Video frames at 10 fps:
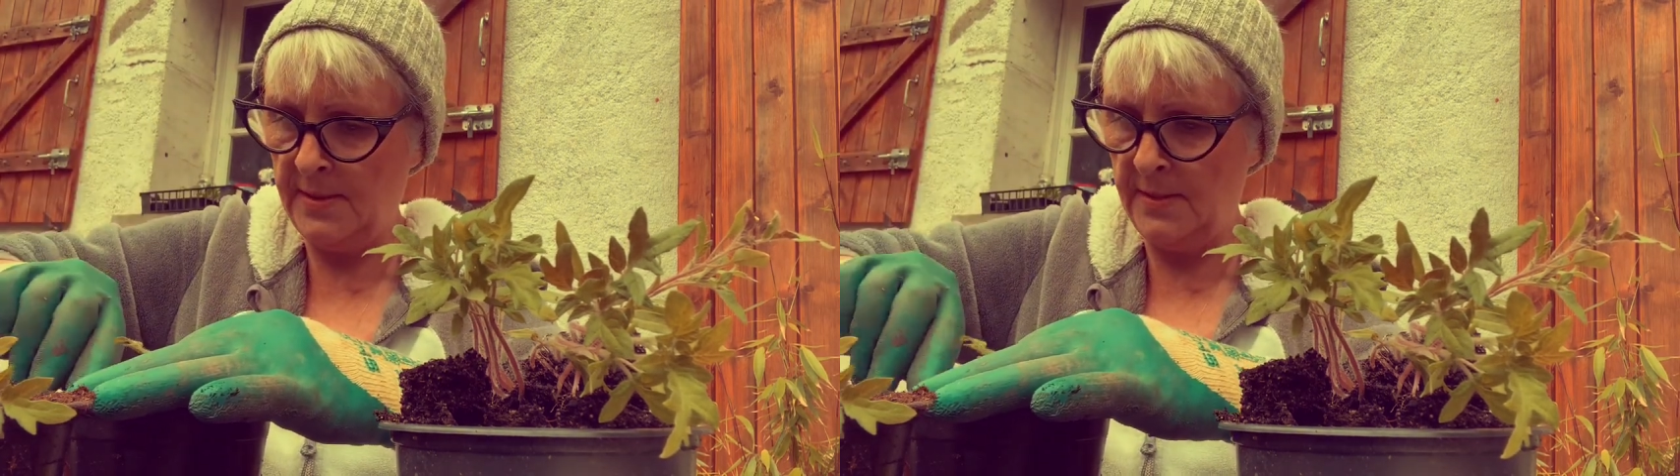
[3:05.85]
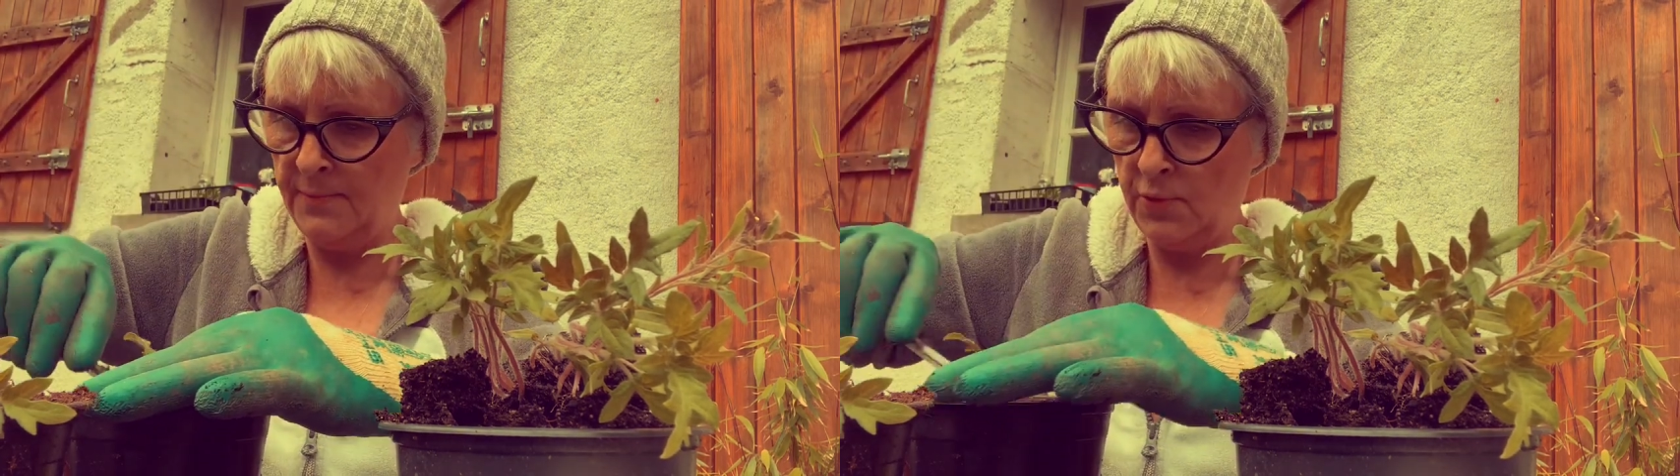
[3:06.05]

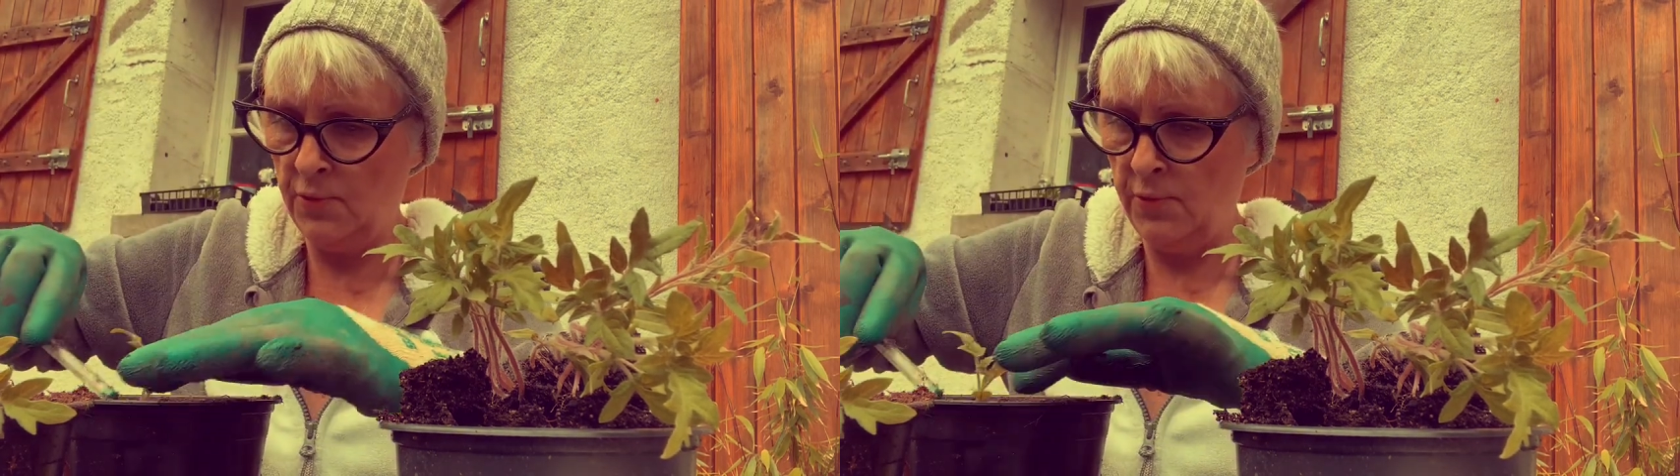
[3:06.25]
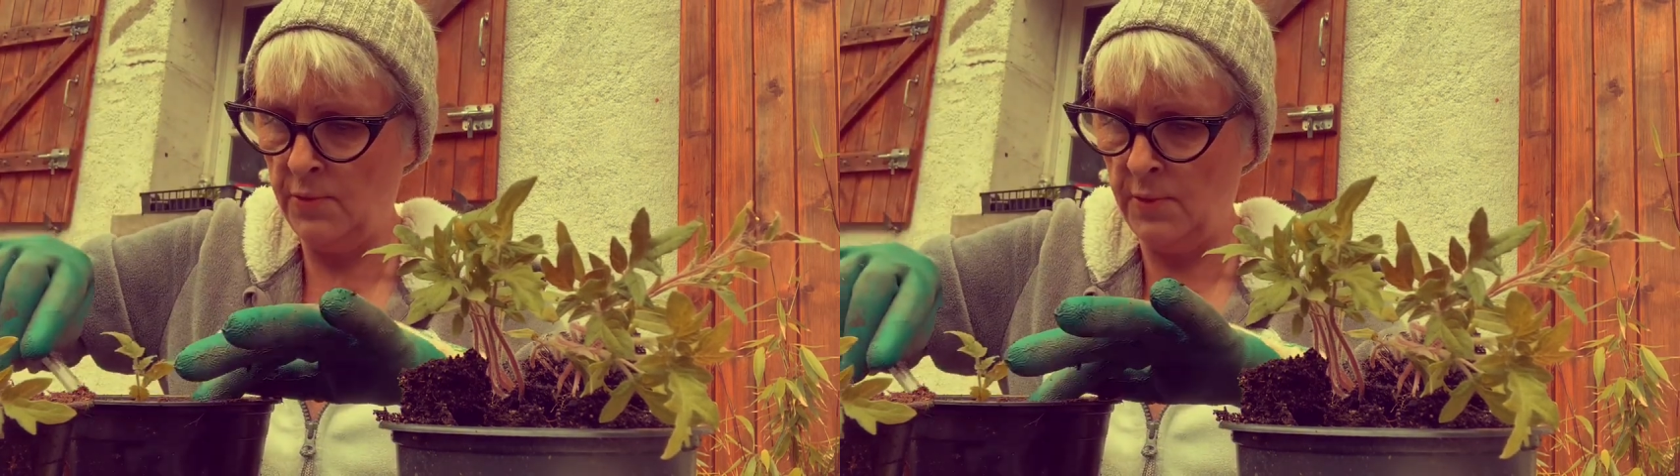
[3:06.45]

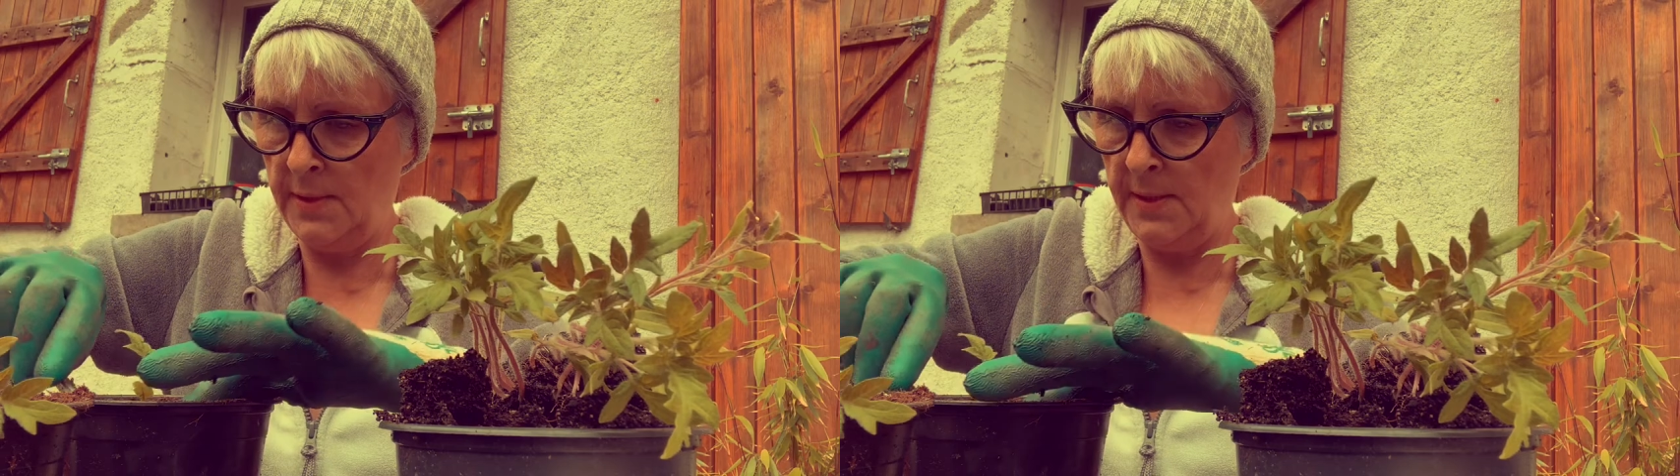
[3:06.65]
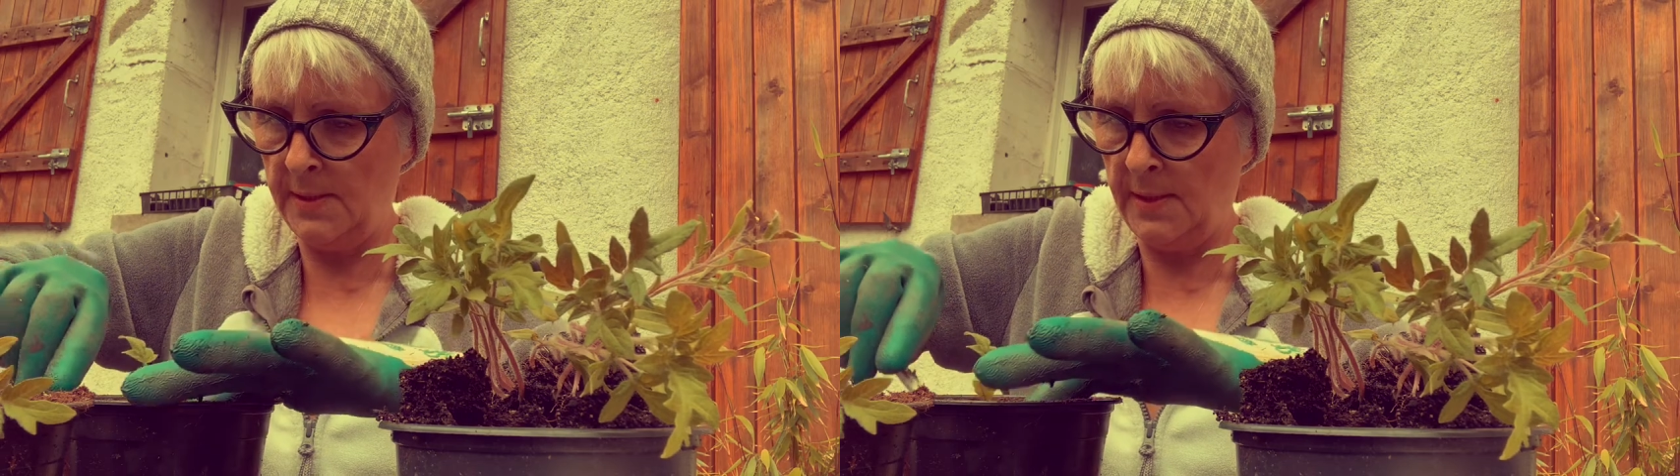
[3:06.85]

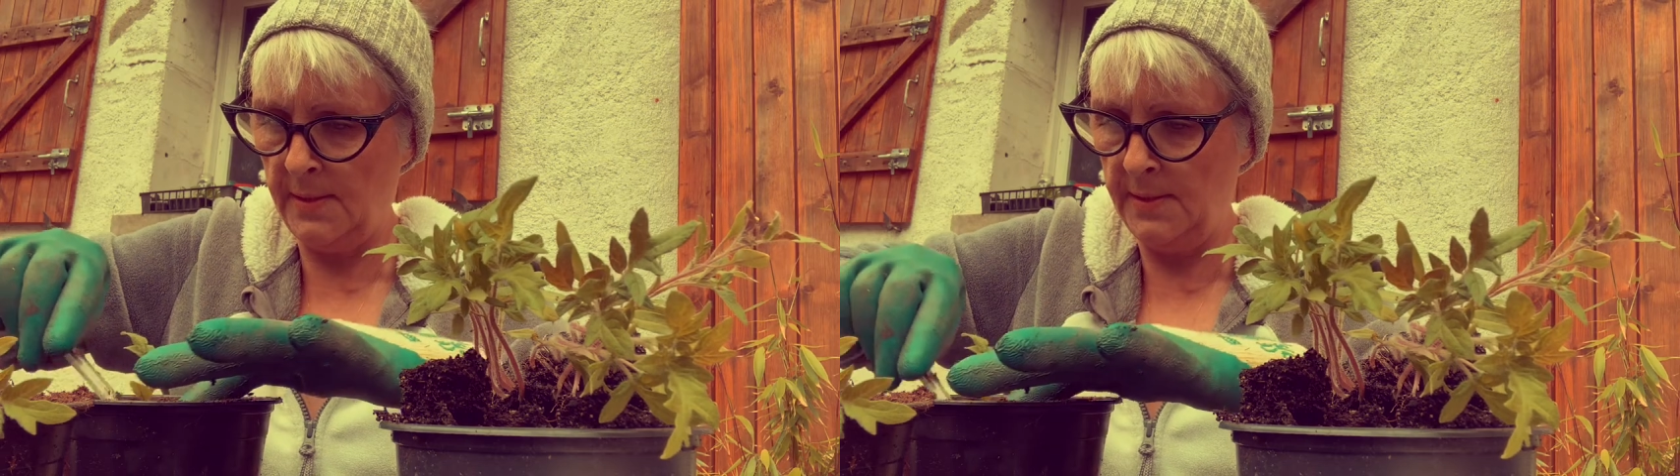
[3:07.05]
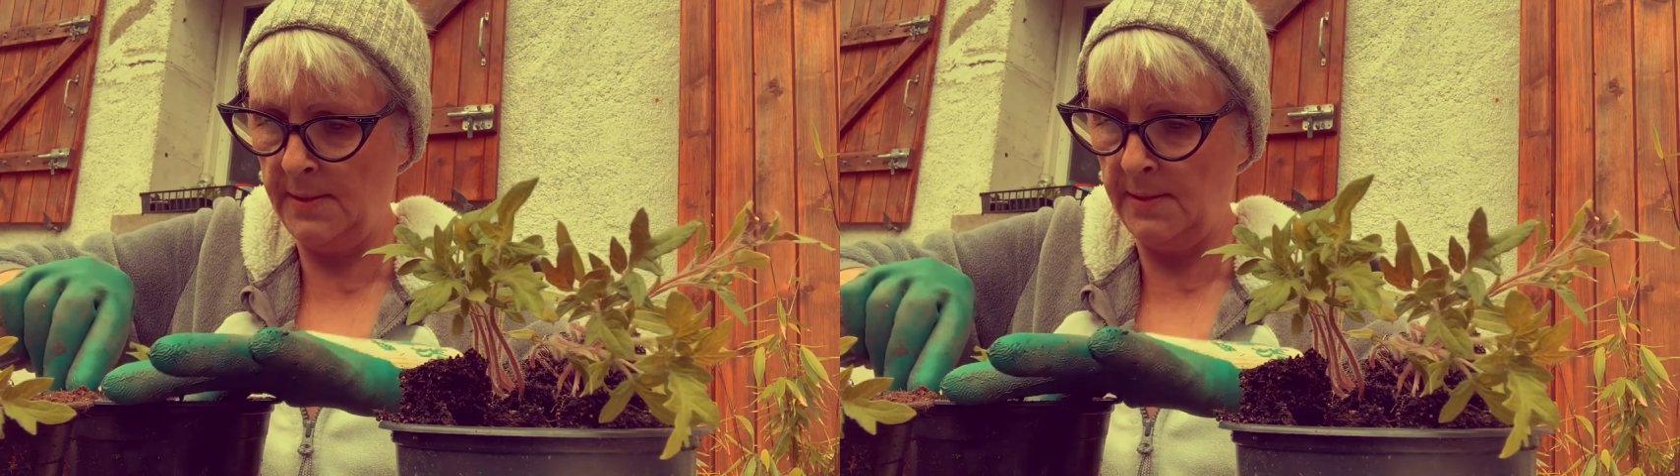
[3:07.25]
absolutely
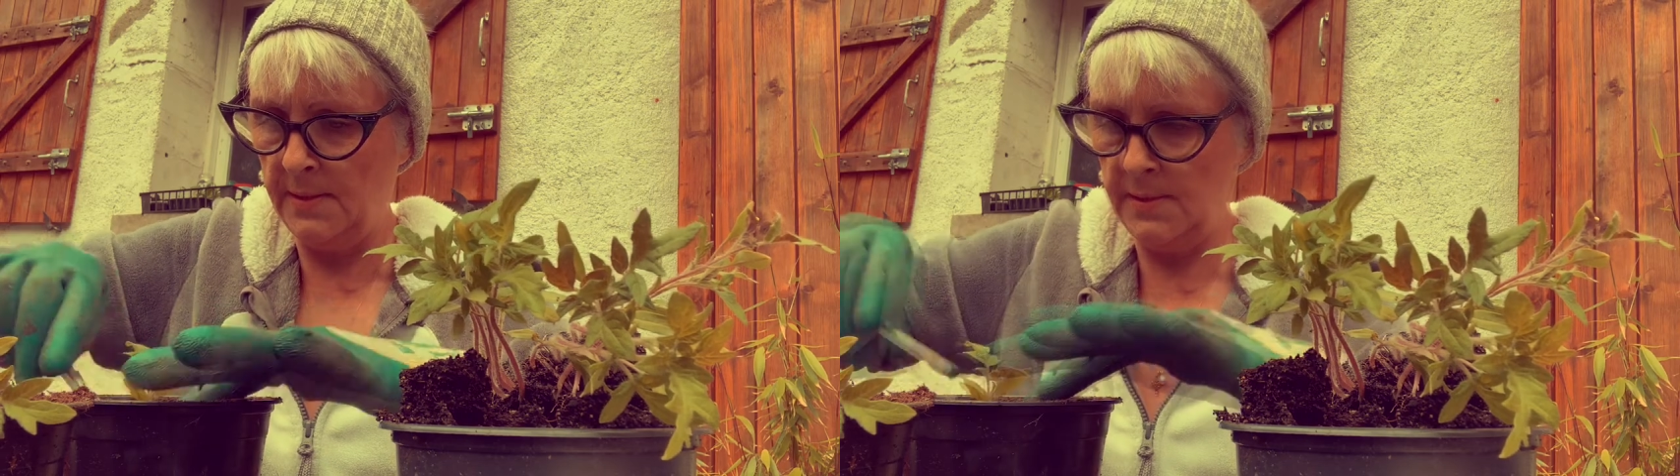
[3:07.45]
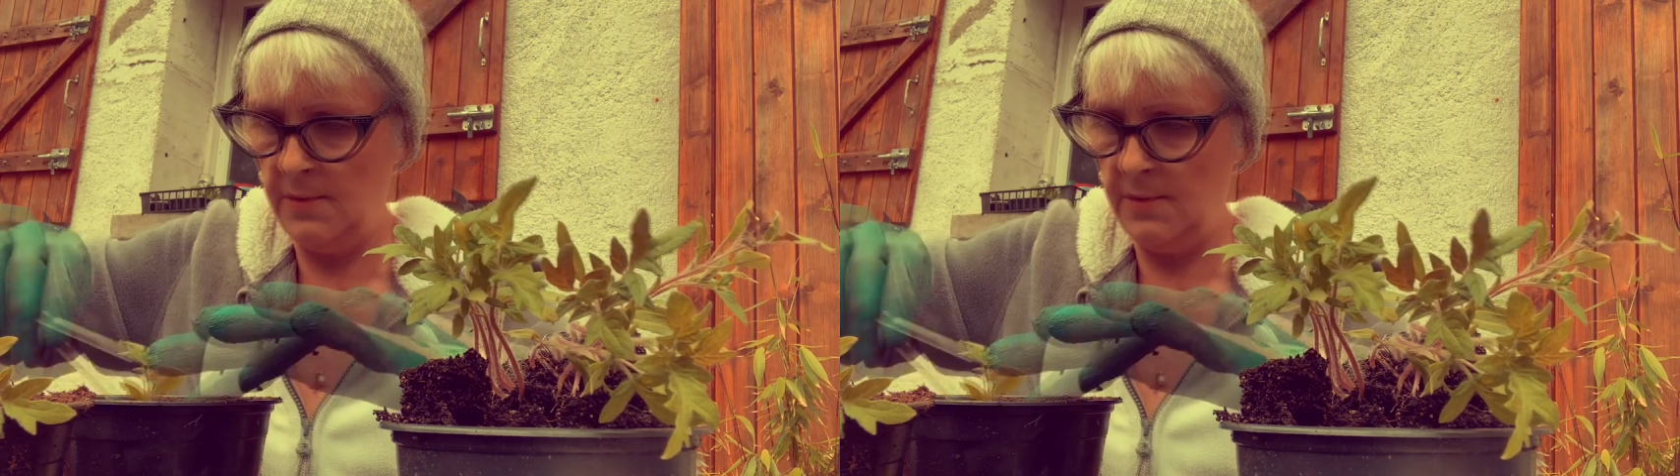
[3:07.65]
delighted to see.